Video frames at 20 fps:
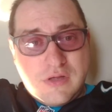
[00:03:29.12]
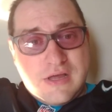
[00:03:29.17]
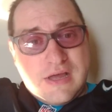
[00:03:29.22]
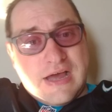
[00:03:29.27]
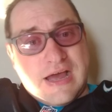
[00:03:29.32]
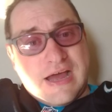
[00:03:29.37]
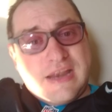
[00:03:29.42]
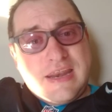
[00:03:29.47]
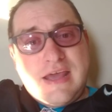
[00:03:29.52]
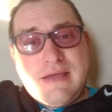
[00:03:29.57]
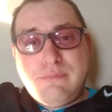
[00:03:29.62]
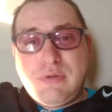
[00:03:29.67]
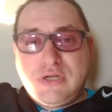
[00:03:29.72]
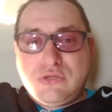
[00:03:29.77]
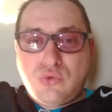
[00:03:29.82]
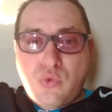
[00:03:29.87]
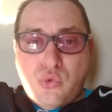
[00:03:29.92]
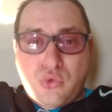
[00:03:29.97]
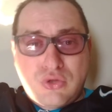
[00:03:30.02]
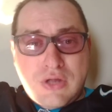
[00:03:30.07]
unable
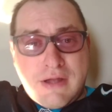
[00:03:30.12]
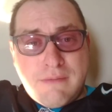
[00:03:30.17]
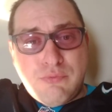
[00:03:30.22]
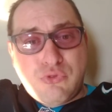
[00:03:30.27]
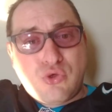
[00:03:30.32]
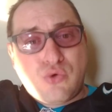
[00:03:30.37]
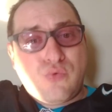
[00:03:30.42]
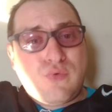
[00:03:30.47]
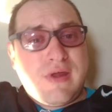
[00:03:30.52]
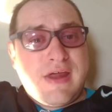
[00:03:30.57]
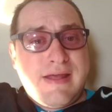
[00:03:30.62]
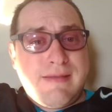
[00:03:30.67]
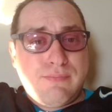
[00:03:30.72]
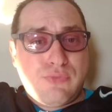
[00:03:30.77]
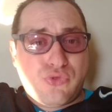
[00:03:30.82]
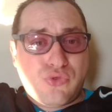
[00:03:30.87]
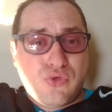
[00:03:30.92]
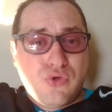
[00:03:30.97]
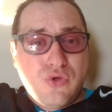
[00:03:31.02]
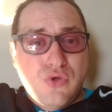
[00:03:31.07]
to stop the
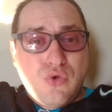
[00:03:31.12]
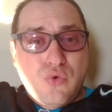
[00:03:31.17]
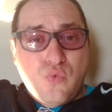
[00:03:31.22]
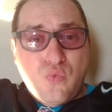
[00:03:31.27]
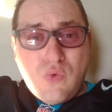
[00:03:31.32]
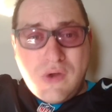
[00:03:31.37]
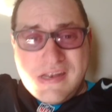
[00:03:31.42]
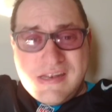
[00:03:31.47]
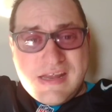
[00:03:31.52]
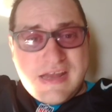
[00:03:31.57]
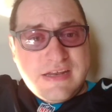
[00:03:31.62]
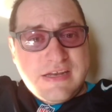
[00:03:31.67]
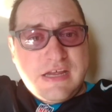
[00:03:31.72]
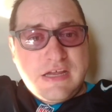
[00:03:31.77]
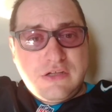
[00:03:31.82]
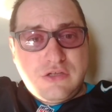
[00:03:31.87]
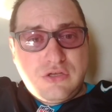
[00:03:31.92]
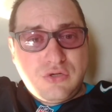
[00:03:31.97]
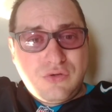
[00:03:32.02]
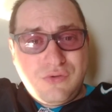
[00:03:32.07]
Rams when they
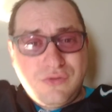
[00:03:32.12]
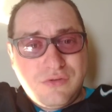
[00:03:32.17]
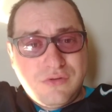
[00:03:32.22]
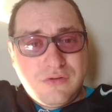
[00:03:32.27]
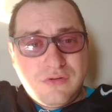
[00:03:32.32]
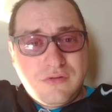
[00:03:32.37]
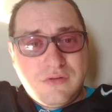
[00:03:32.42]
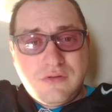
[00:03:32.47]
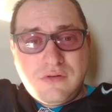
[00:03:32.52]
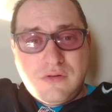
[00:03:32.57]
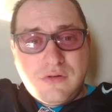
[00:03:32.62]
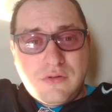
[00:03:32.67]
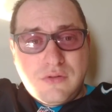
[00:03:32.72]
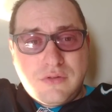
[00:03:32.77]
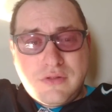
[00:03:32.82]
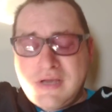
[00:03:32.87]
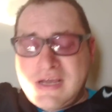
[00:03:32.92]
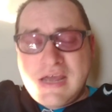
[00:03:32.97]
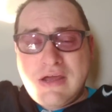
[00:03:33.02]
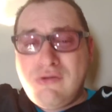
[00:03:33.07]
need to,
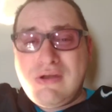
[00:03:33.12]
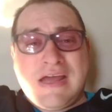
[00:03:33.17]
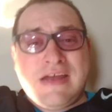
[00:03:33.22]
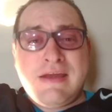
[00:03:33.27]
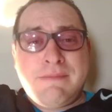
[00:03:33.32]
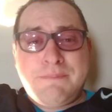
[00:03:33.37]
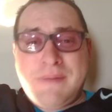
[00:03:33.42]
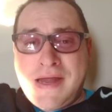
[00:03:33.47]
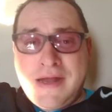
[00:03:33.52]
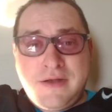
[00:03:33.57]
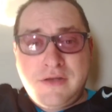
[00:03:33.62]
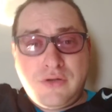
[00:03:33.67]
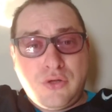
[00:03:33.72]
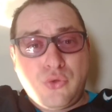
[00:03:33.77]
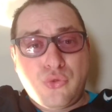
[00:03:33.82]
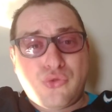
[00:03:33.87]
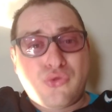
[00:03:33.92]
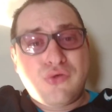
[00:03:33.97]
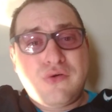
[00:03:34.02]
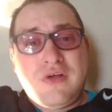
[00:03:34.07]
the Carolina
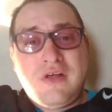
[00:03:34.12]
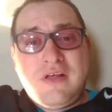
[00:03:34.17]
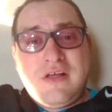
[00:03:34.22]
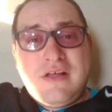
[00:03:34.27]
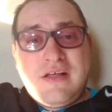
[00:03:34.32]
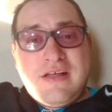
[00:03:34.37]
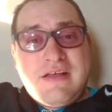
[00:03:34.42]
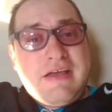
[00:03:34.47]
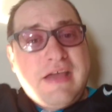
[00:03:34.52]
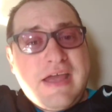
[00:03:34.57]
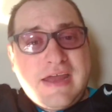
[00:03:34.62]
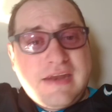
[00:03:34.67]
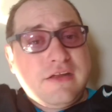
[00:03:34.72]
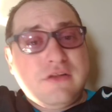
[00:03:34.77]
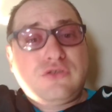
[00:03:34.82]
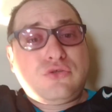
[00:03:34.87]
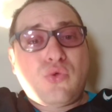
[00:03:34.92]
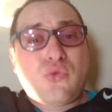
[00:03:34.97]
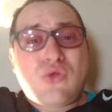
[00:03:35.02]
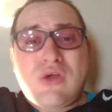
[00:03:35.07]
Panthers head
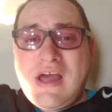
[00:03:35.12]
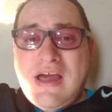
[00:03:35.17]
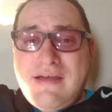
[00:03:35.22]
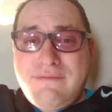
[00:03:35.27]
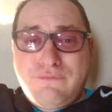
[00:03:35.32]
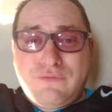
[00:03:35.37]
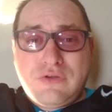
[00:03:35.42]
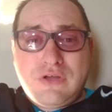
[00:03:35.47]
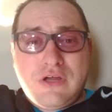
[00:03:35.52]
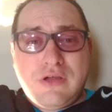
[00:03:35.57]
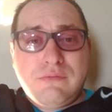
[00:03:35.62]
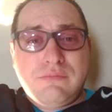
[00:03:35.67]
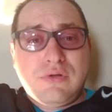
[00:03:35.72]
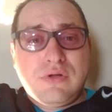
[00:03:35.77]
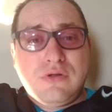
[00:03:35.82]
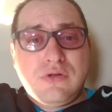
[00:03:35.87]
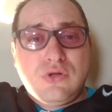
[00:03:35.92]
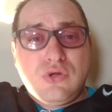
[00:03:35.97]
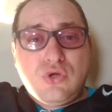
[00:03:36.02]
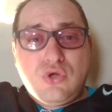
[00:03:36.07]
into the halftime
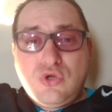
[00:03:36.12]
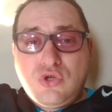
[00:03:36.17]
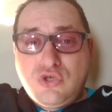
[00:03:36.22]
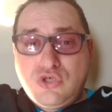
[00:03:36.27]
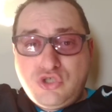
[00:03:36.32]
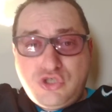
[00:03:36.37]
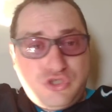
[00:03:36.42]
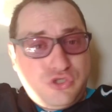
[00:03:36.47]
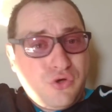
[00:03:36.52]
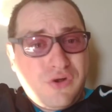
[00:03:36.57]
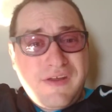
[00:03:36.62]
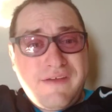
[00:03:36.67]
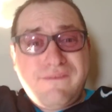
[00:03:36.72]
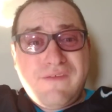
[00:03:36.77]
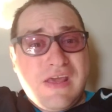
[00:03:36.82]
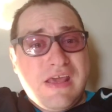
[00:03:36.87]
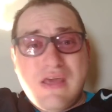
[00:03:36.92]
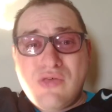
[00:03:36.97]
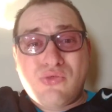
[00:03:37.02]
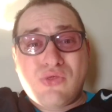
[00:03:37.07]
should have
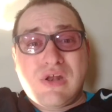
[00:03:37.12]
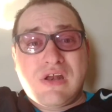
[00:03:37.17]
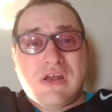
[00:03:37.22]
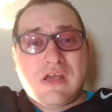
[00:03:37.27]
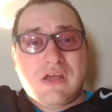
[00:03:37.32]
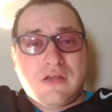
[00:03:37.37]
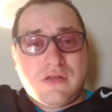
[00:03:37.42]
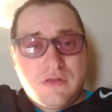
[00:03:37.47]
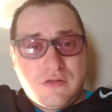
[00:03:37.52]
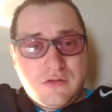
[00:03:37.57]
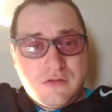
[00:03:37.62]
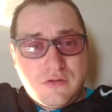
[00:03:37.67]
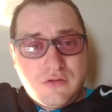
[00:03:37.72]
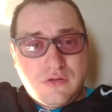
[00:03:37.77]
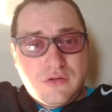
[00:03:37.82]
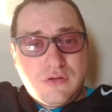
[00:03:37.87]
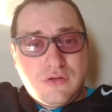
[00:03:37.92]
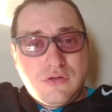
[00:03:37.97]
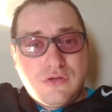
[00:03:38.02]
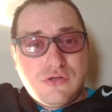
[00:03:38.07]
easily,
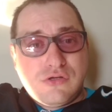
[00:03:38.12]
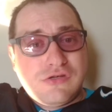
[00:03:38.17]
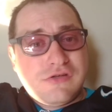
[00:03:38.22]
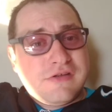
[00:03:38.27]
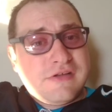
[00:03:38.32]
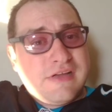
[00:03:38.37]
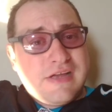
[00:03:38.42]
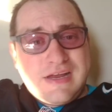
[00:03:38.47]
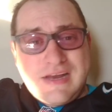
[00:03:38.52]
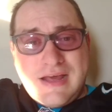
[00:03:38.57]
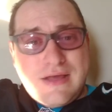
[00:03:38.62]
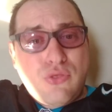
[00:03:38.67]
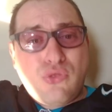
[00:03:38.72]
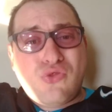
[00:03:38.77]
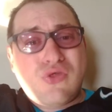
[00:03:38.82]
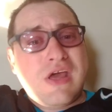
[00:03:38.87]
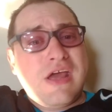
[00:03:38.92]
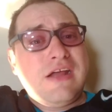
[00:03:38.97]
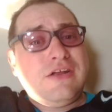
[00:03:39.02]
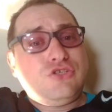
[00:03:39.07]
and I
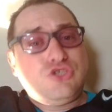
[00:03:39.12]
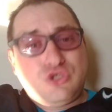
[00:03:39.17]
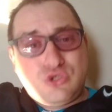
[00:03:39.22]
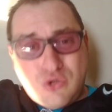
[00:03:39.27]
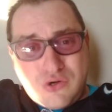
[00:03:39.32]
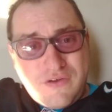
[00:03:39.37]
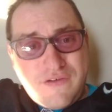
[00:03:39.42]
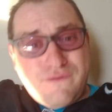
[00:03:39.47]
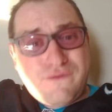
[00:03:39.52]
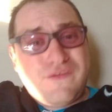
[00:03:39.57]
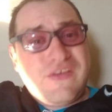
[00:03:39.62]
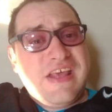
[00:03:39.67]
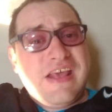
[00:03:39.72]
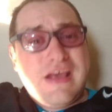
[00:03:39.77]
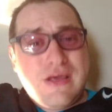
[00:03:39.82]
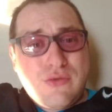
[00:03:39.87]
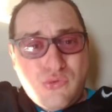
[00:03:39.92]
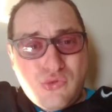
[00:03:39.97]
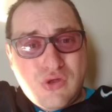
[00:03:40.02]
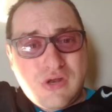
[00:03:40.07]
say should have
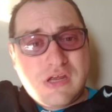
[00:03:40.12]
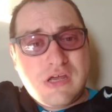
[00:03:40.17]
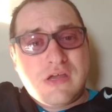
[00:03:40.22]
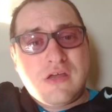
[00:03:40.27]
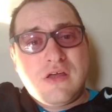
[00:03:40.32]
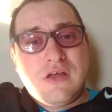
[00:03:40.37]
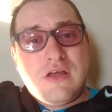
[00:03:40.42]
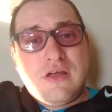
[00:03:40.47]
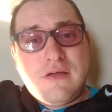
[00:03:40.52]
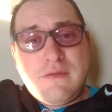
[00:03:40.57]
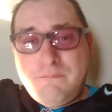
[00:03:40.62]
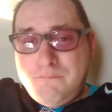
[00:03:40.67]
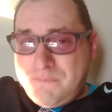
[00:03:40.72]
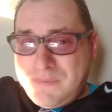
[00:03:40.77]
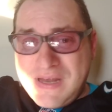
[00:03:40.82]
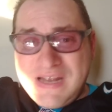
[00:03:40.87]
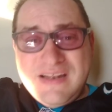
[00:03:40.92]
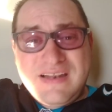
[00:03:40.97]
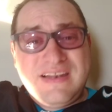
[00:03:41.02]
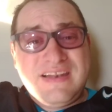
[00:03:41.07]
easily,
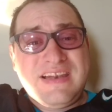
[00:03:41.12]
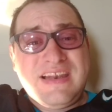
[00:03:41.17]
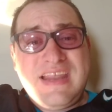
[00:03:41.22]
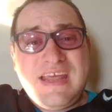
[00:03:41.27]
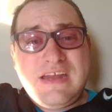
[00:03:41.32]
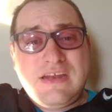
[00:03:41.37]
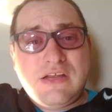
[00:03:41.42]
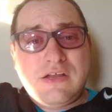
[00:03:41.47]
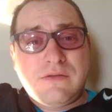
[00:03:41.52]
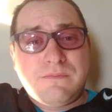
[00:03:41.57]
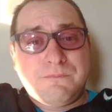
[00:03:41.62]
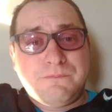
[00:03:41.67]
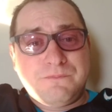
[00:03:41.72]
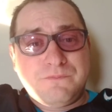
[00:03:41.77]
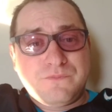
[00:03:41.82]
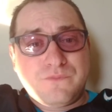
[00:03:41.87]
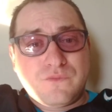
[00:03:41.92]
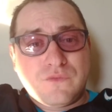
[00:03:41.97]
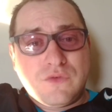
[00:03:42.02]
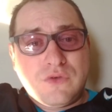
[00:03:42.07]
been leading
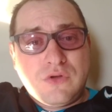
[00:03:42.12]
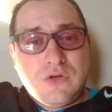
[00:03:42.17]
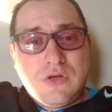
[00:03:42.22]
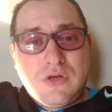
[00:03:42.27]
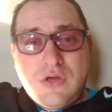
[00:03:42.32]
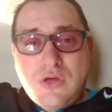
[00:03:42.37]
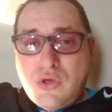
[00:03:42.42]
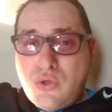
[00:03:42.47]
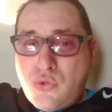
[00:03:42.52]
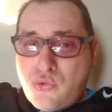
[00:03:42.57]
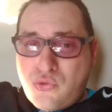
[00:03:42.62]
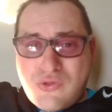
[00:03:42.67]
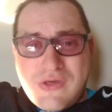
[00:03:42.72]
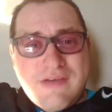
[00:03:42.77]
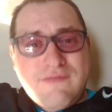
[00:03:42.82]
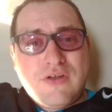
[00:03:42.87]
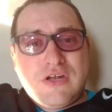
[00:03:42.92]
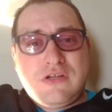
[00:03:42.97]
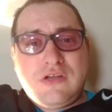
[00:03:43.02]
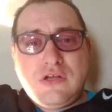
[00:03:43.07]

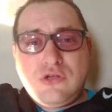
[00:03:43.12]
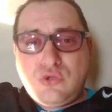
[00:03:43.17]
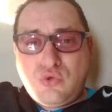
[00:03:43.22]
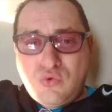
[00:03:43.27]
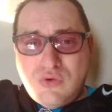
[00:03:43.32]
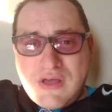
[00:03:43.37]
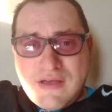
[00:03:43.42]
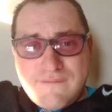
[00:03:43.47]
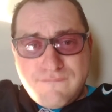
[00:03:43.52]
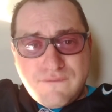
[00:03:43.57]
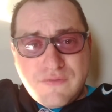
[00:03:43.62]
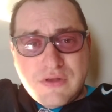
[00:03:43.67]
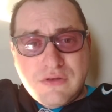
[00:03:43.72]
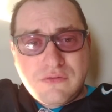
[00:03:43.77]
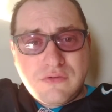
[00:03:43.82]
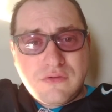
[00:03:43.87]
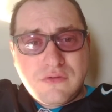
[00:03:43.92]
17-0.